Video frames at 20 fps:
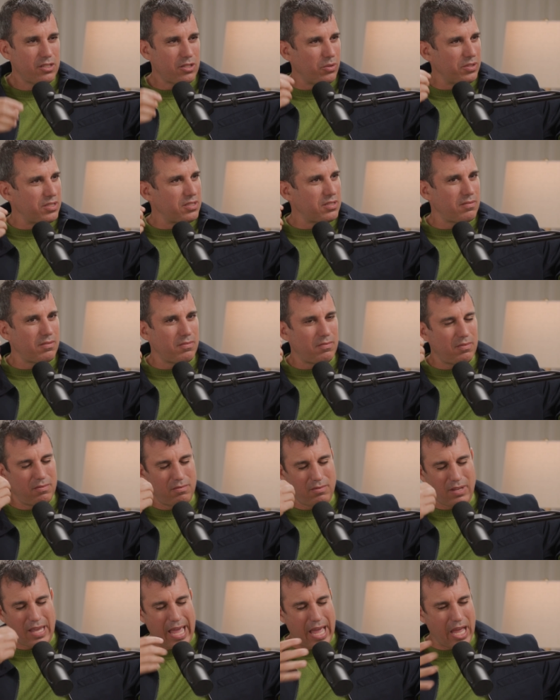so it's
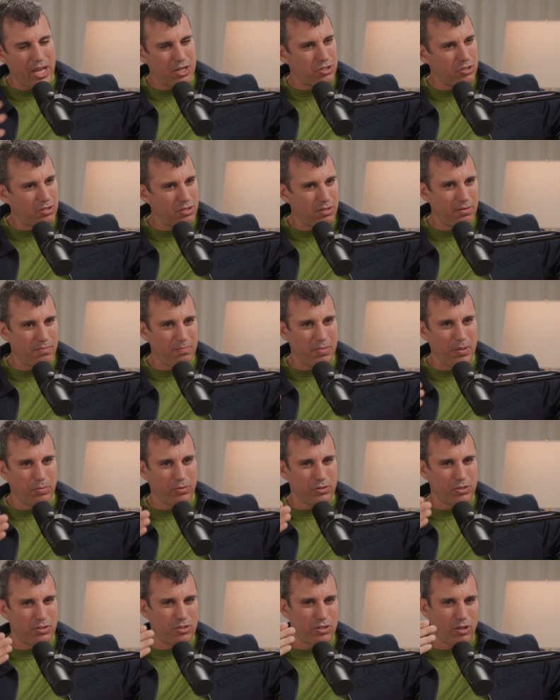cash.
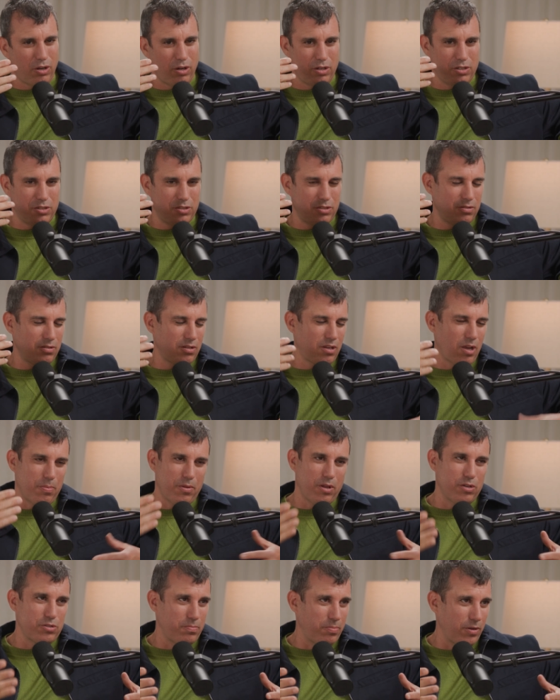People charge a couple
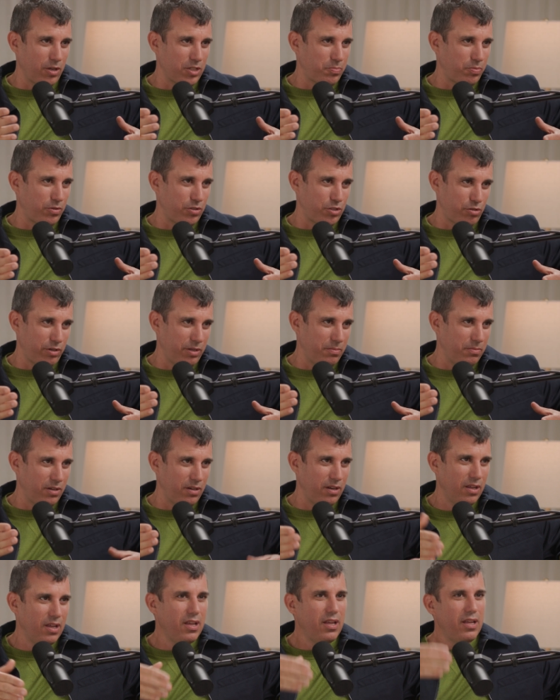$100 per
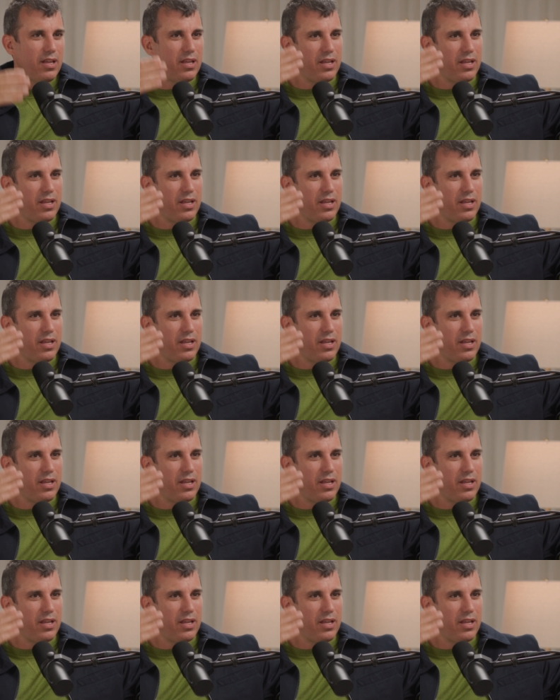treatment. Right.